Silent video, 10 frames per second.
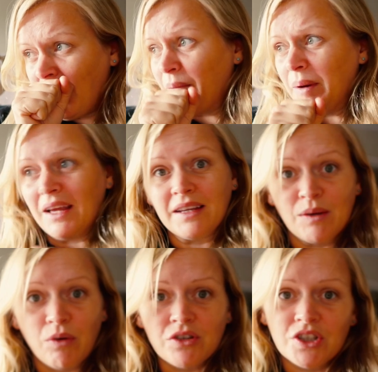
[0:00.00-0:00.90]
he would be like
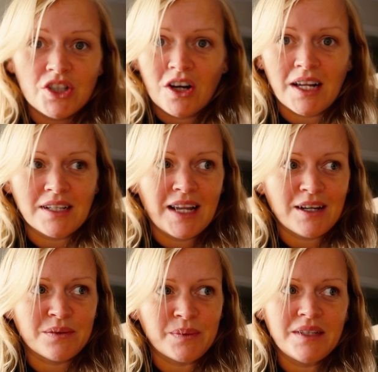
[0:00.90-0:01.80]
you want to start like
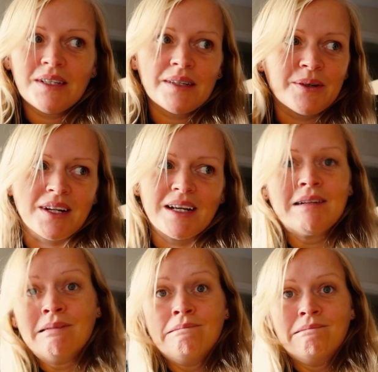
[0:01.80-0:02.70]
next week and I was
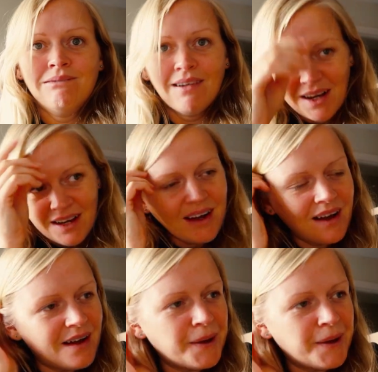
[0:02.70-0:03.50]
like